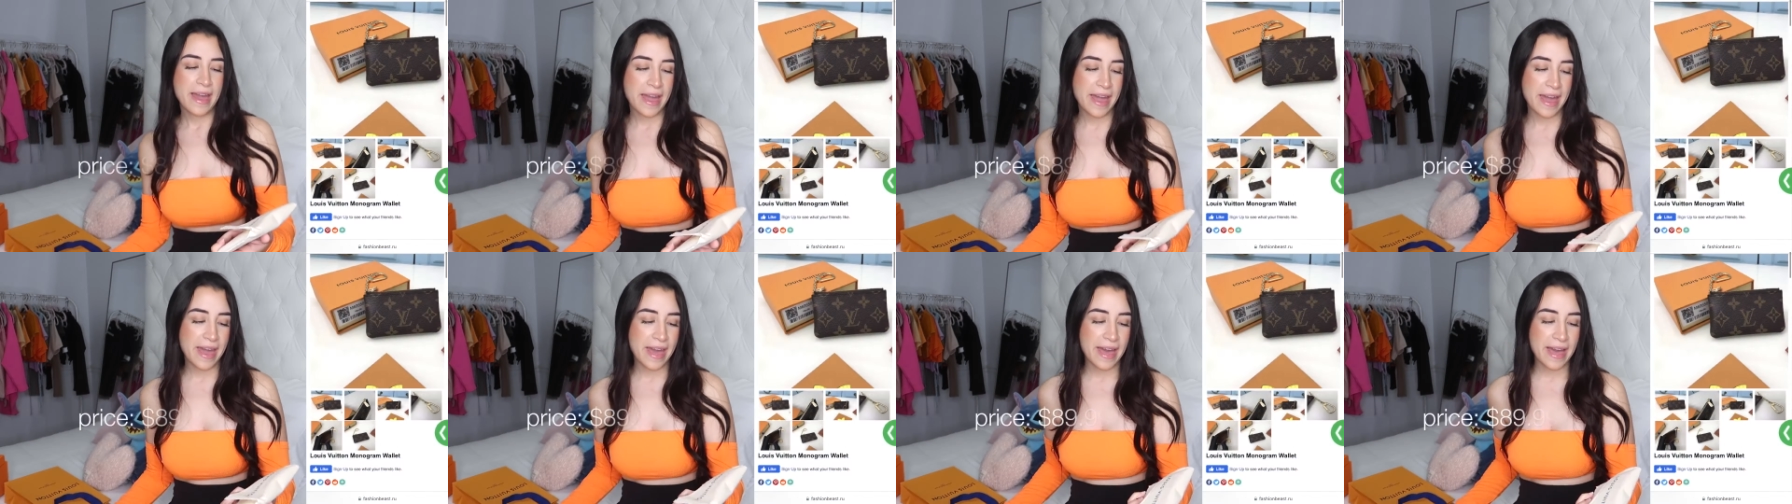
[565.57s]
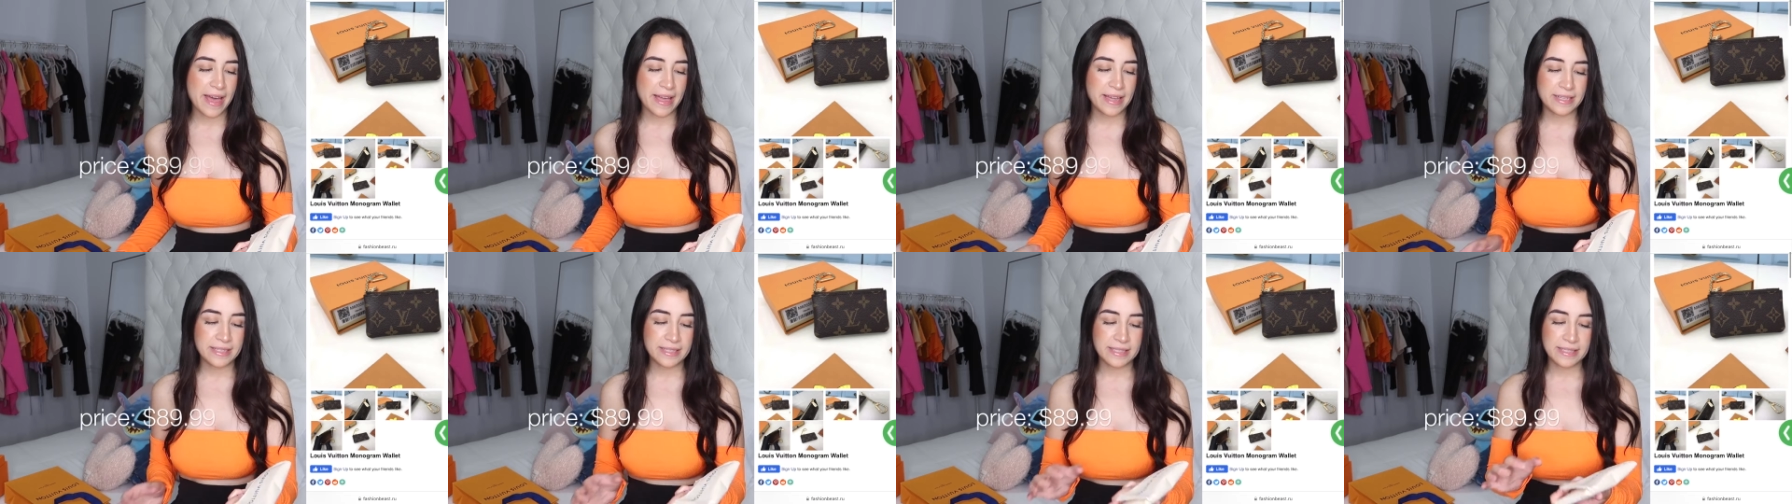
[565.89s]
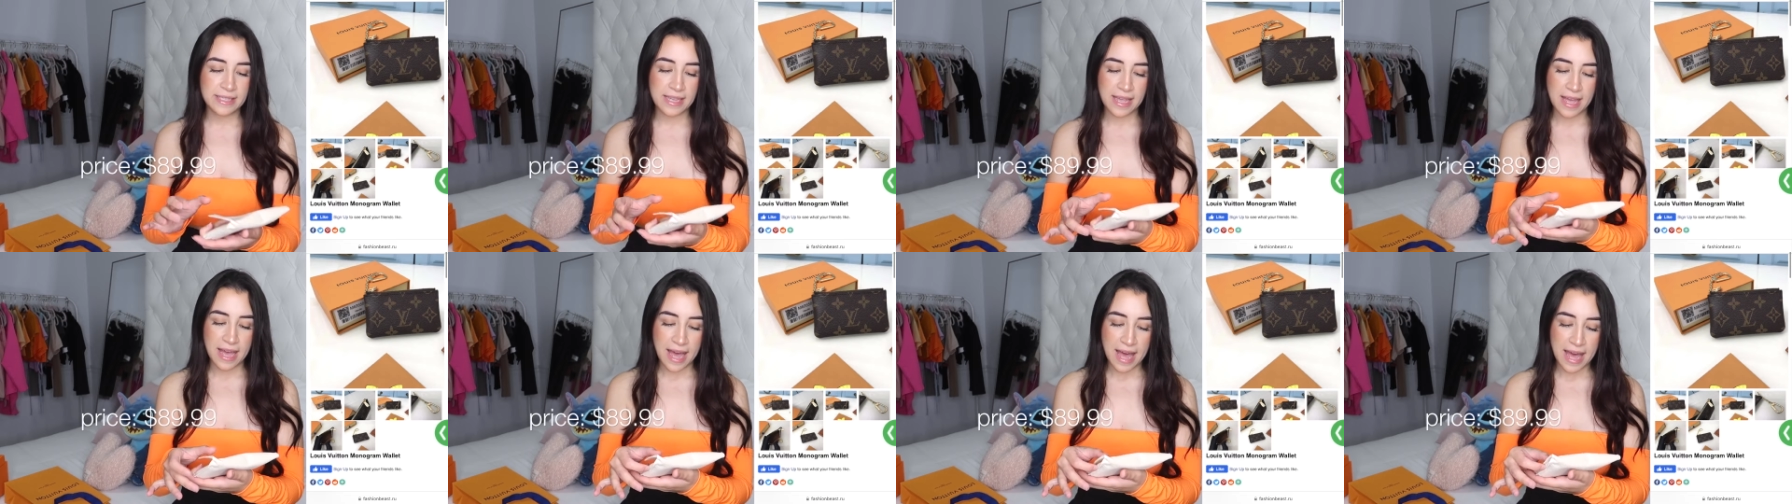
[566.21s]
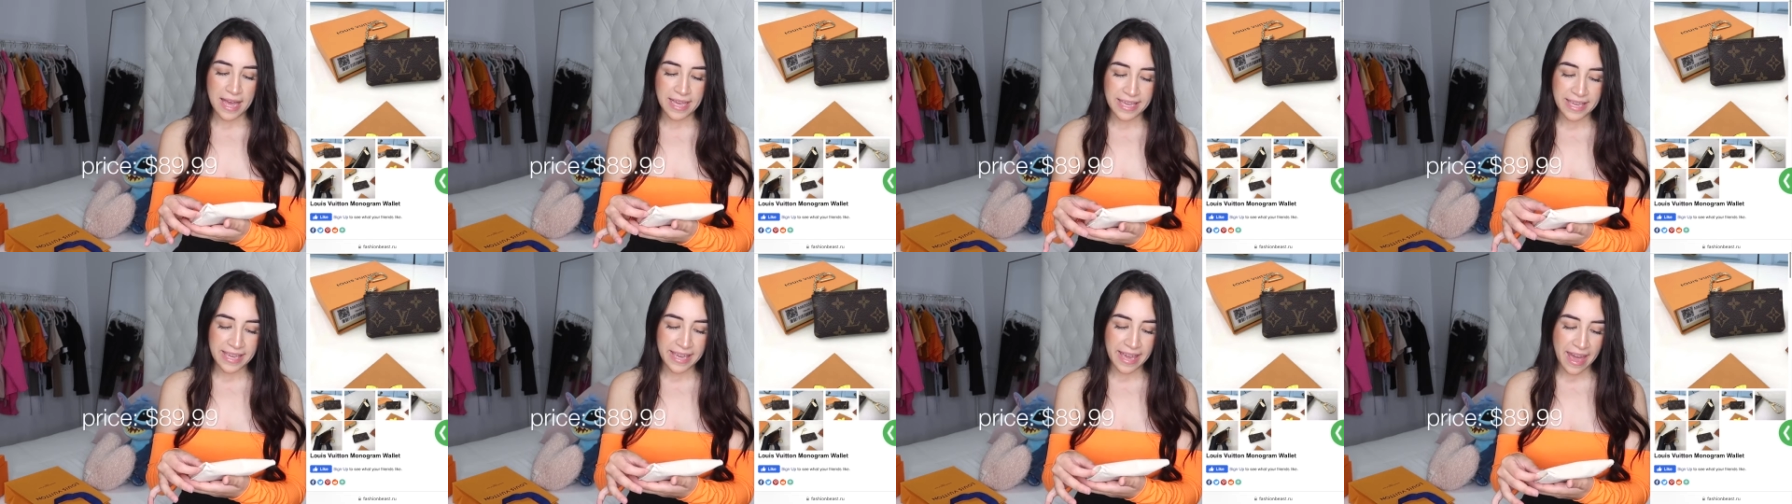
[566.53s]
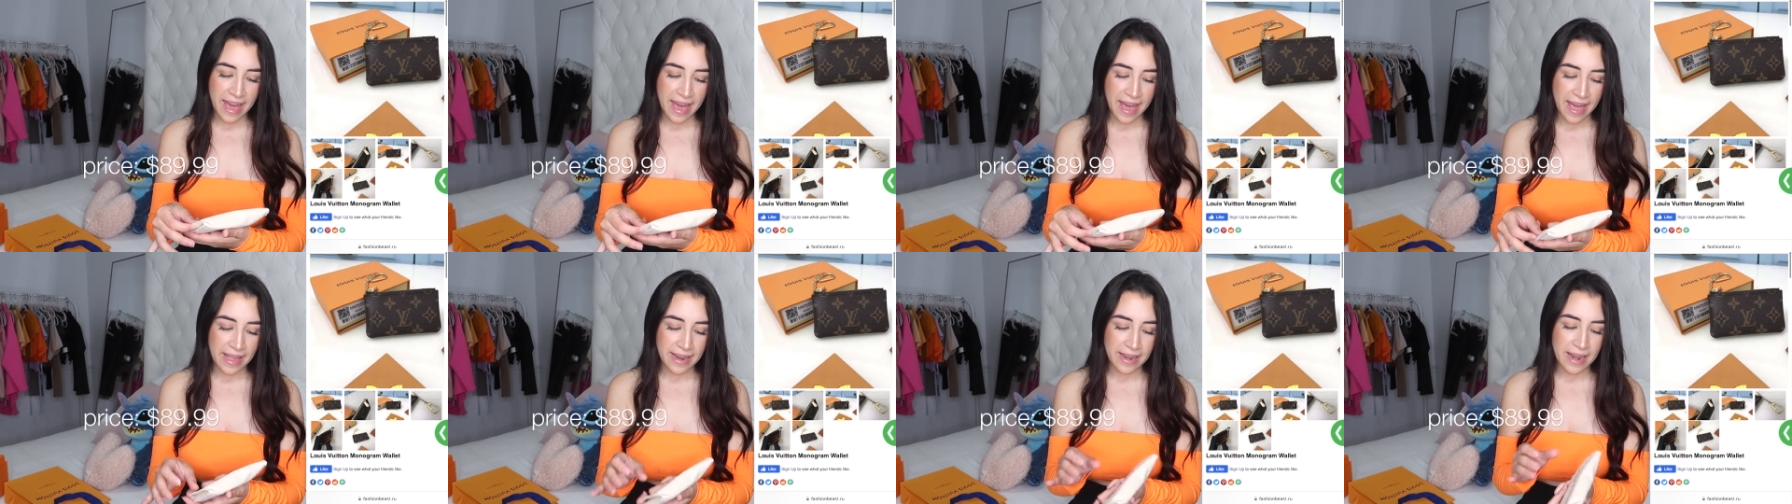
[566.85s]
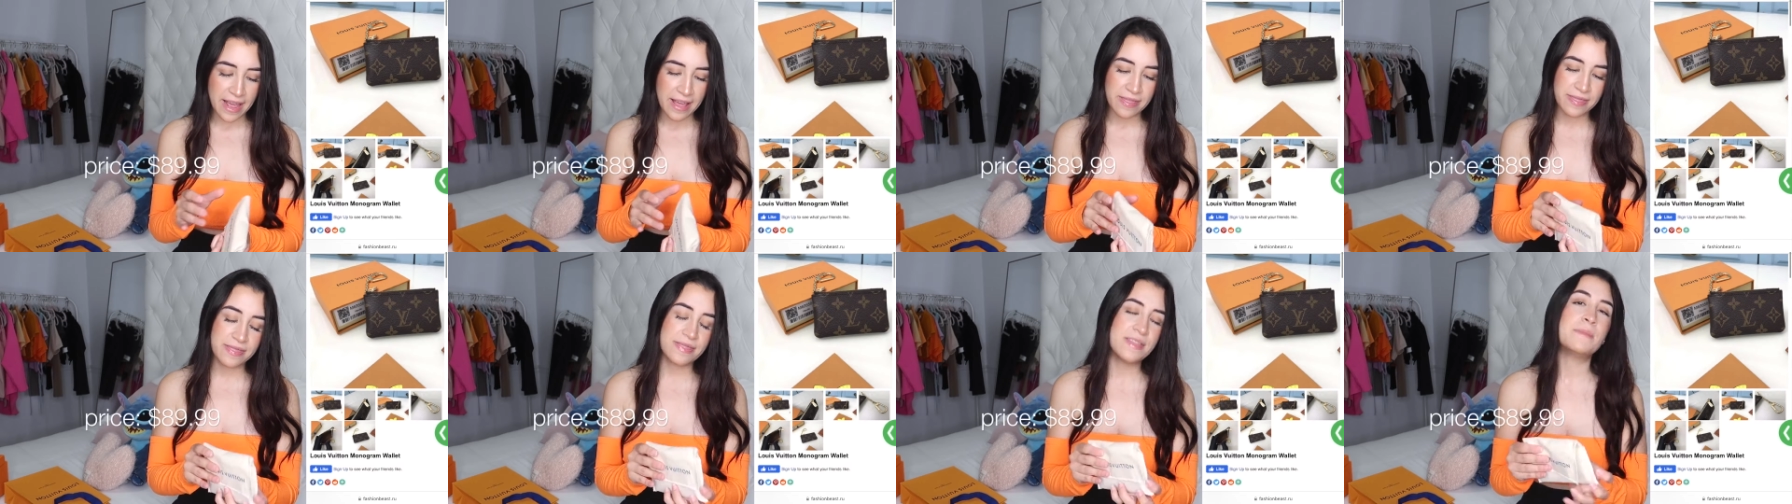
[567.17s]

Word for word: And again,